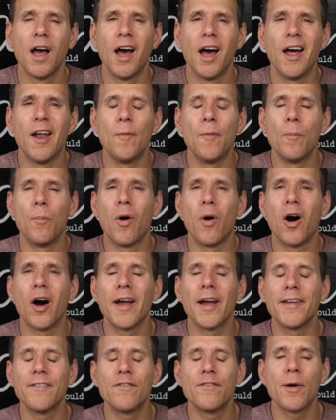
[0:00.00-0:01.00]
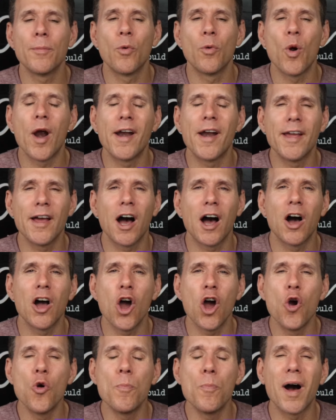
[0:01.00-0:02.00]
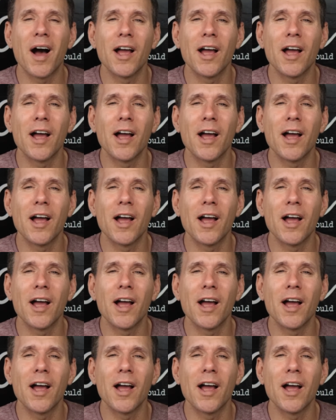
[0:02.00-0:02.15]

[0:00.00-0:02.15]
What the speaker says: And by February, I hope